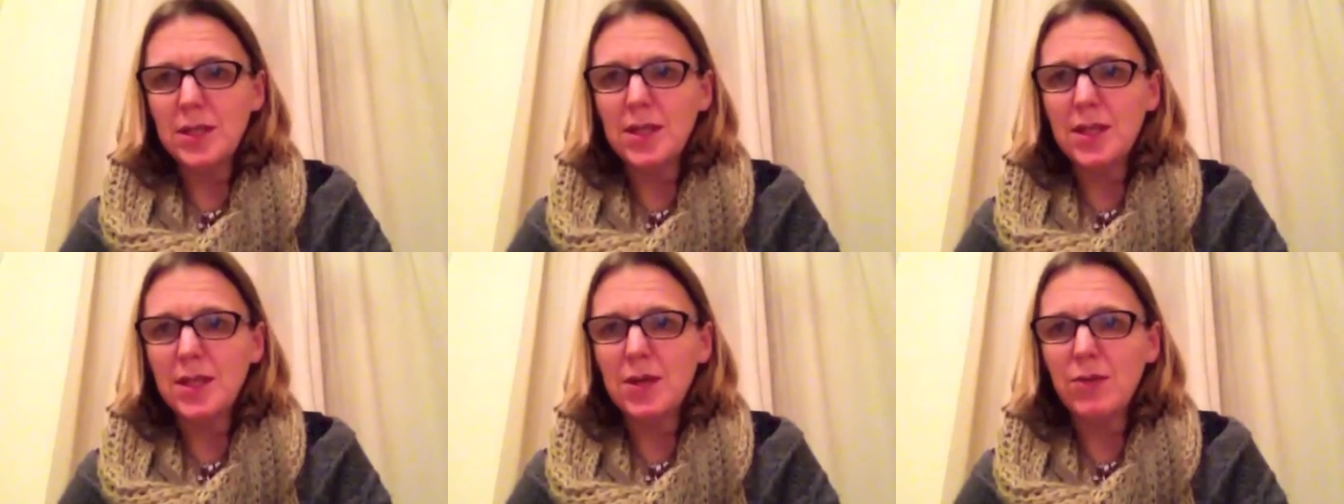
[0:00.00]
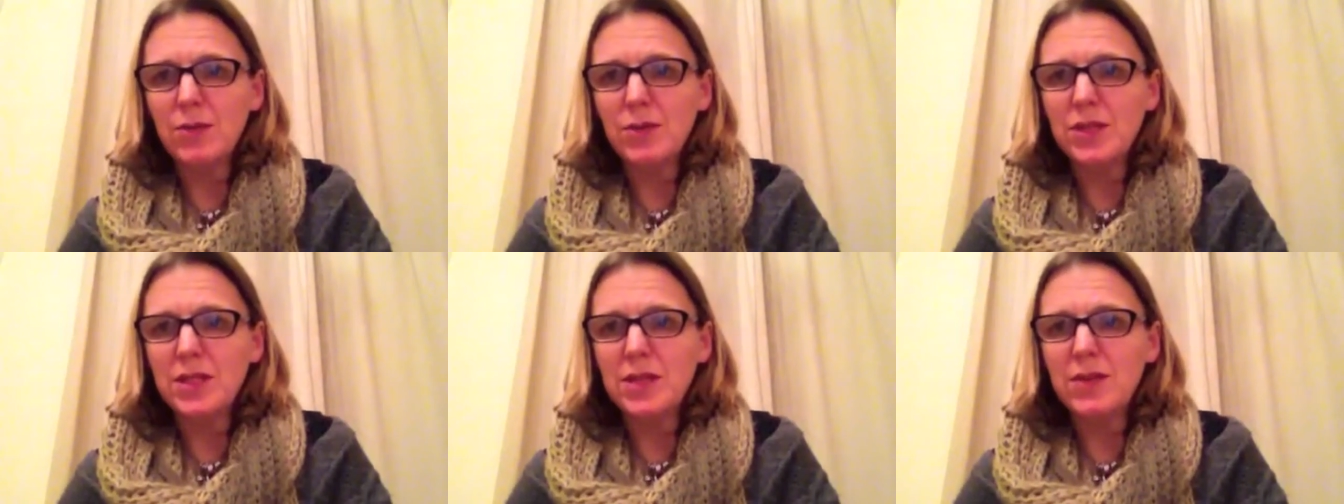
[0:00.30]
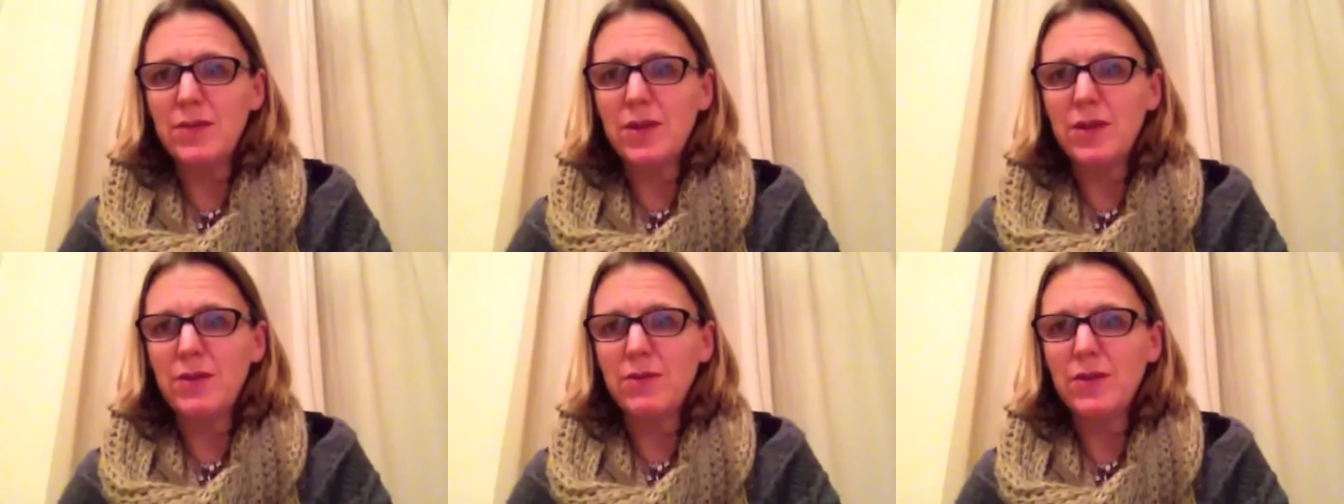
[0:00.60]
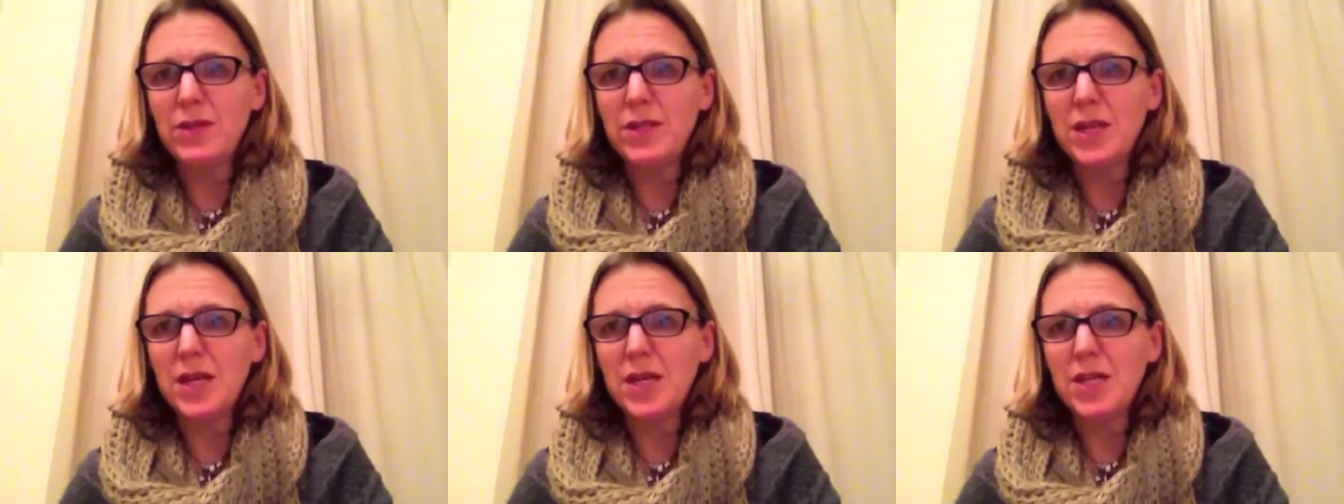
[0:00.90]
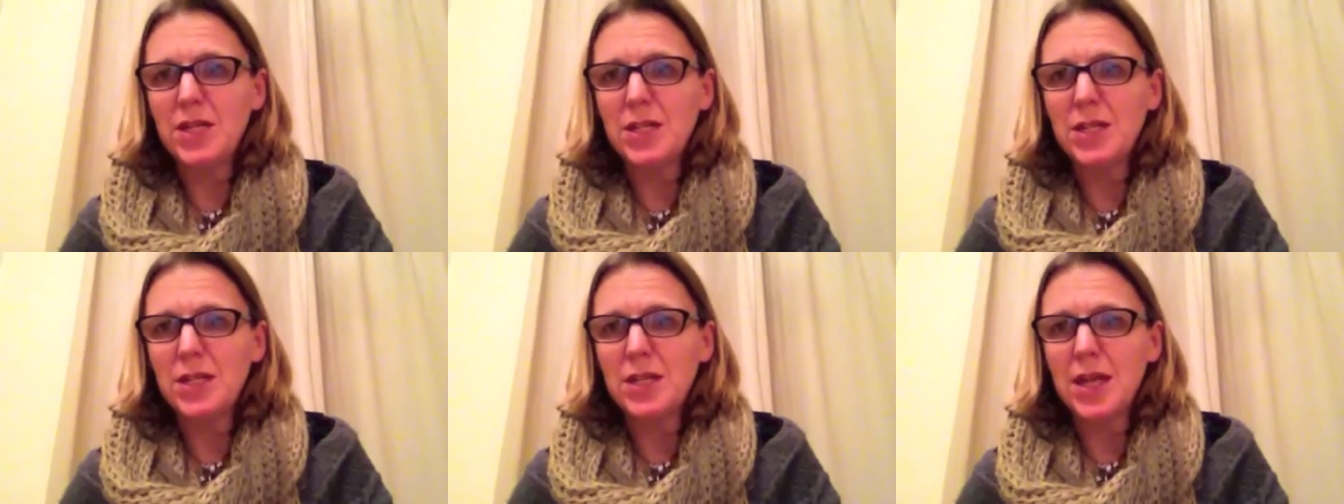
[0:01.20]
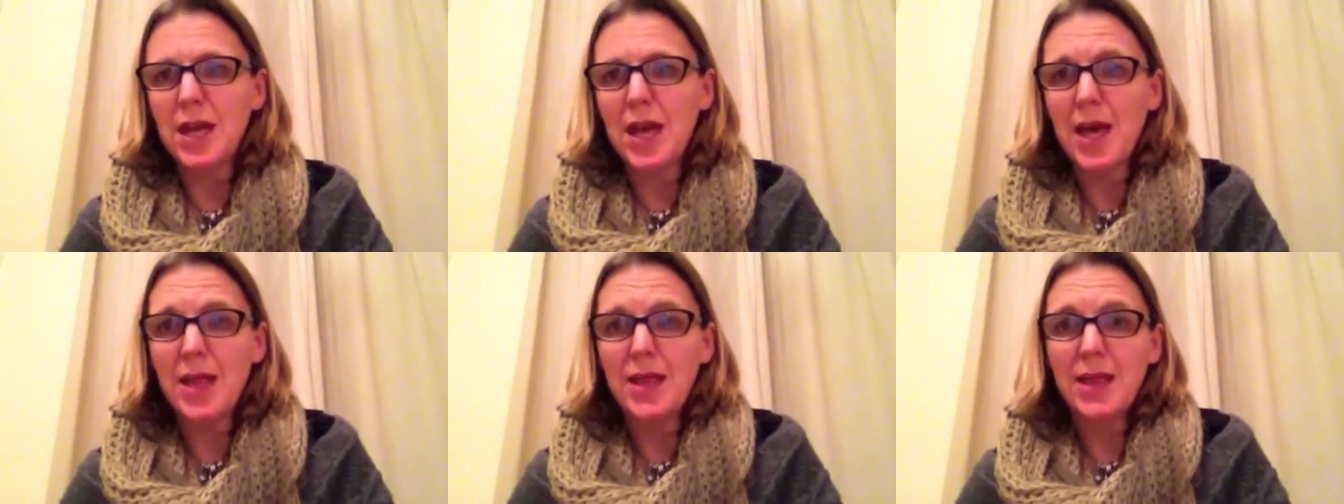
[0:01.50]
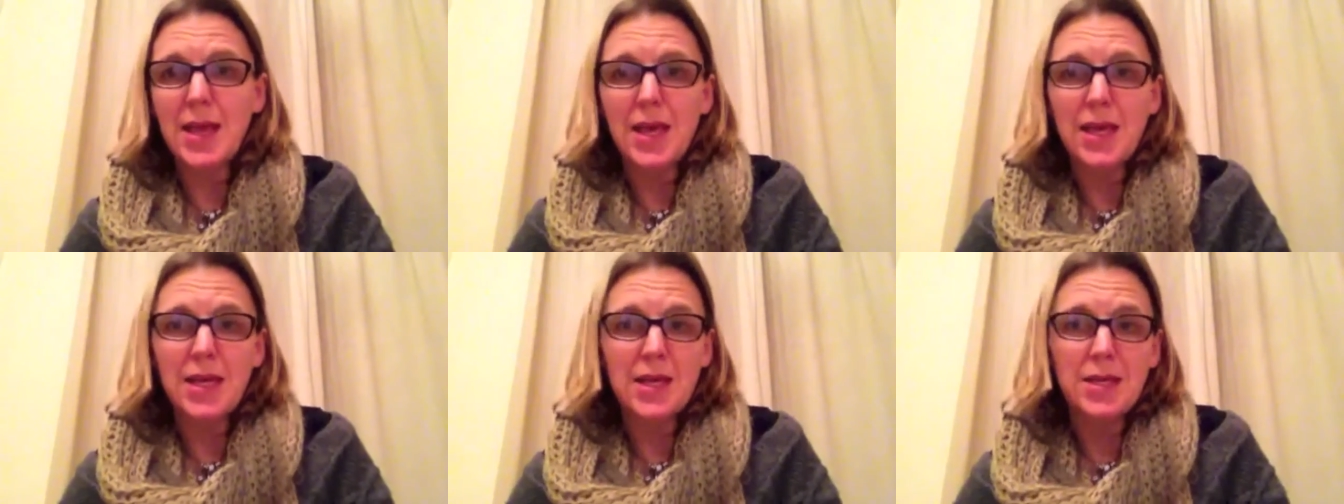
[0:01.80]
and they'll receive an invitation and
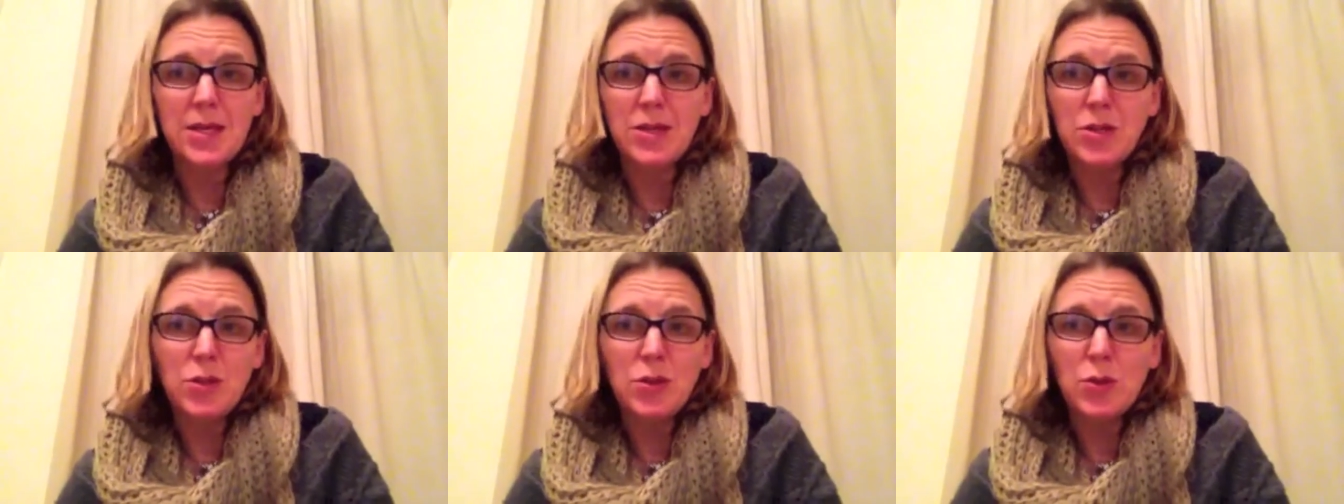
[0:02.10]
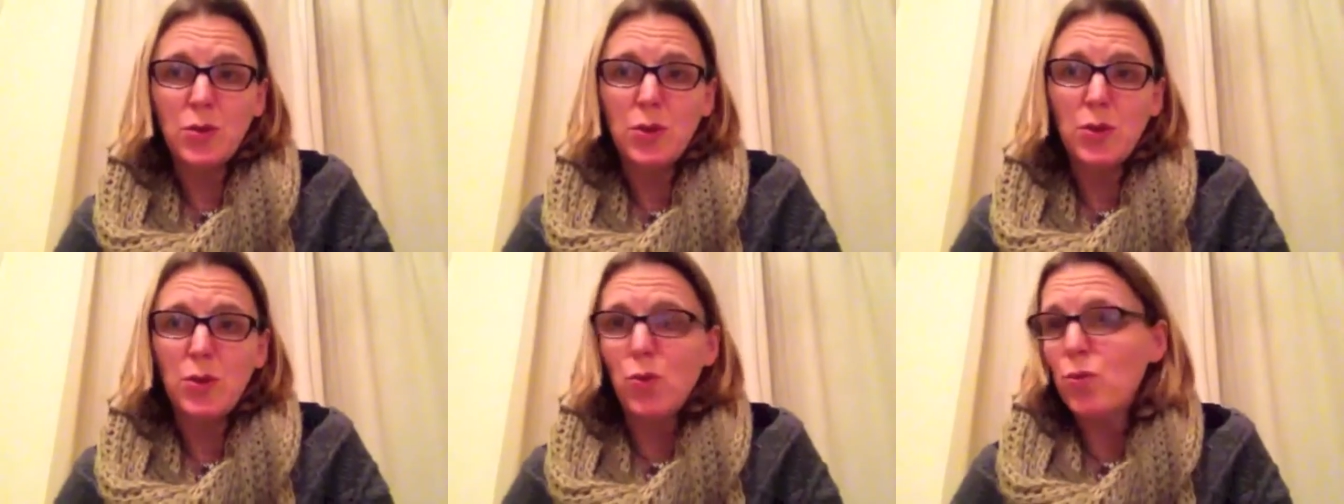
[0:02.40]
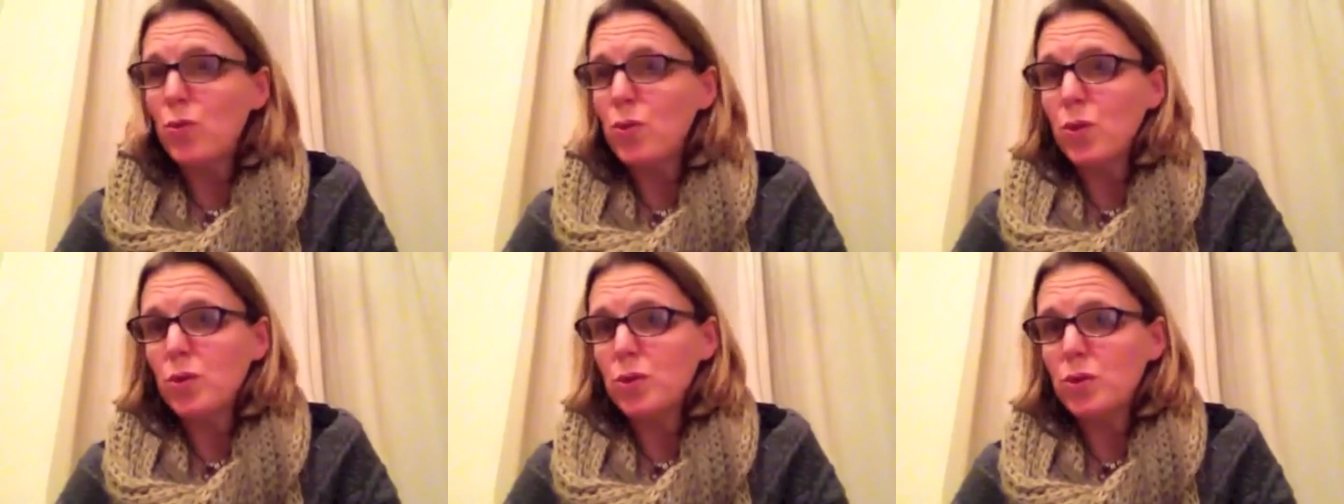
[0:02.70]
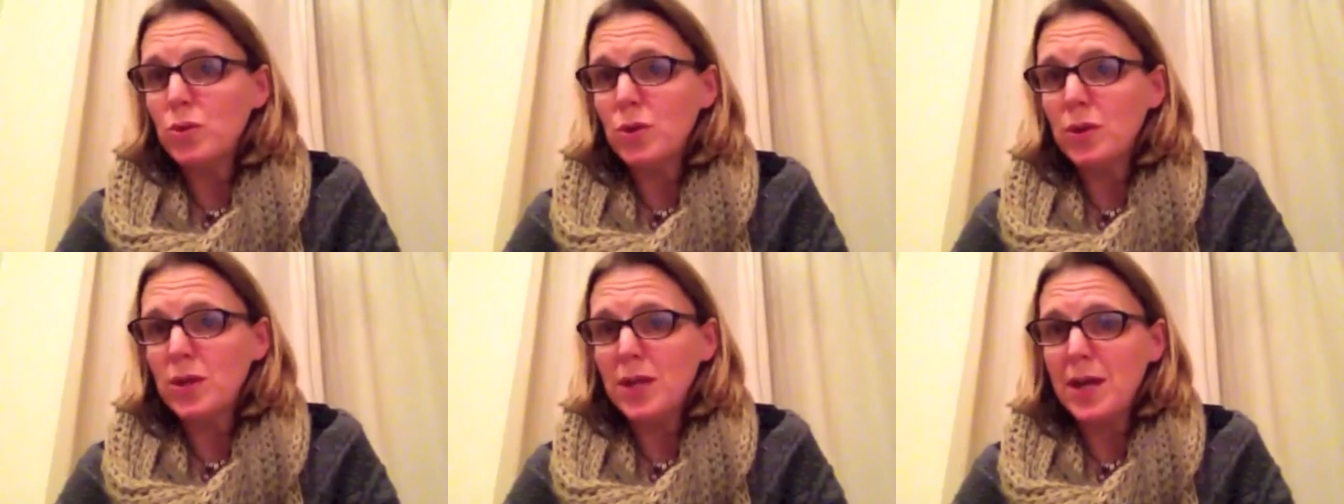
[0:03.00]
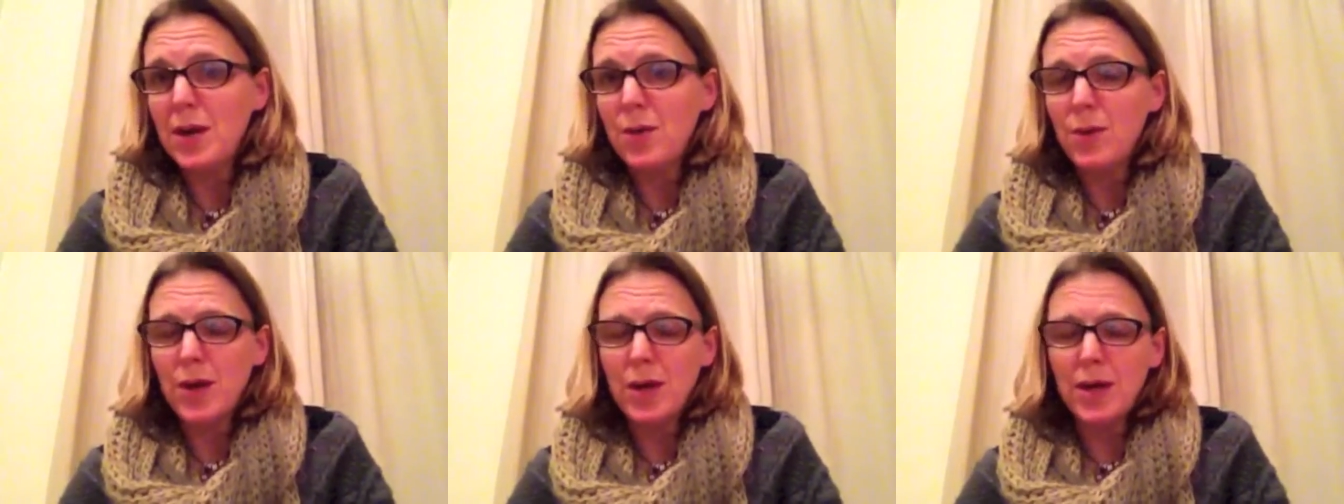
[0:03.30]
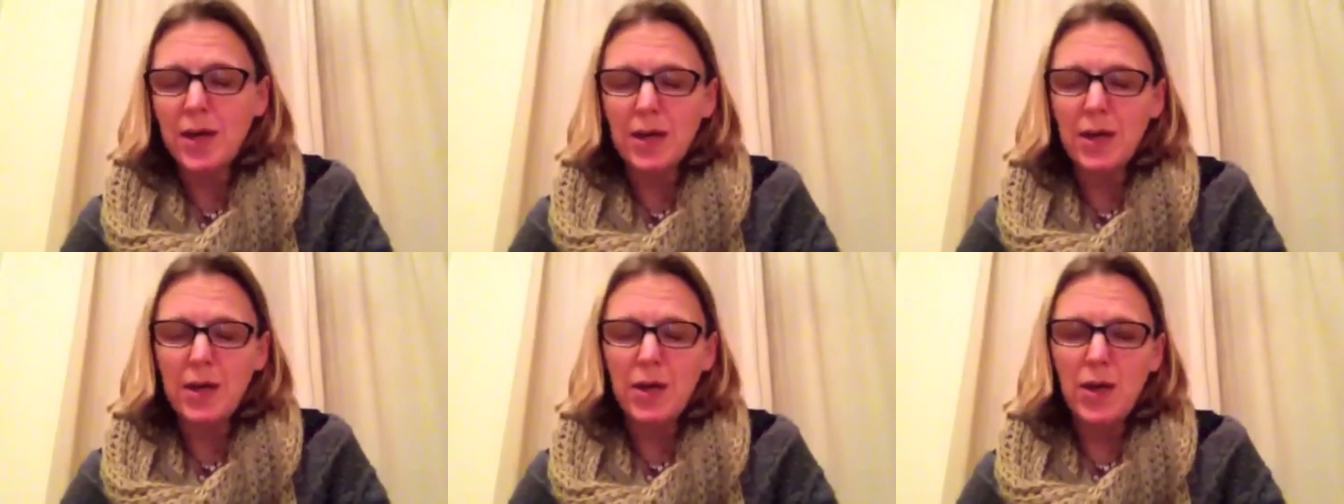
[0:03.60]
they can join or not join the network,